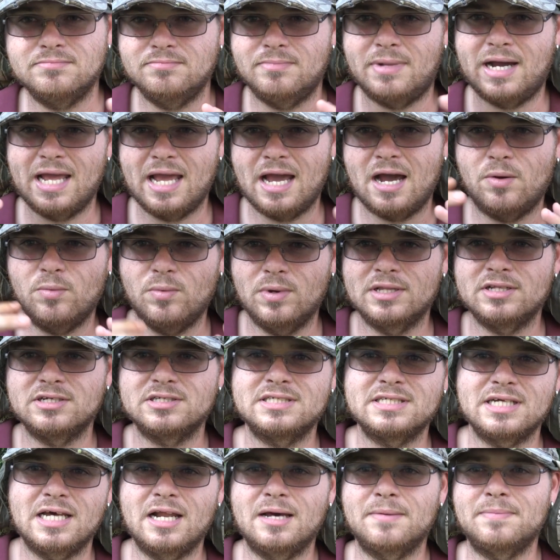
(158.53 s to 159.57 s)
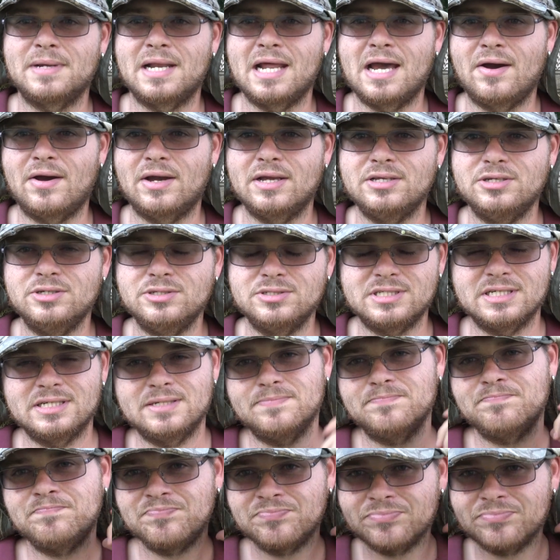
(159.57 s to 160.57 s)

my hot weather setup and how I use it.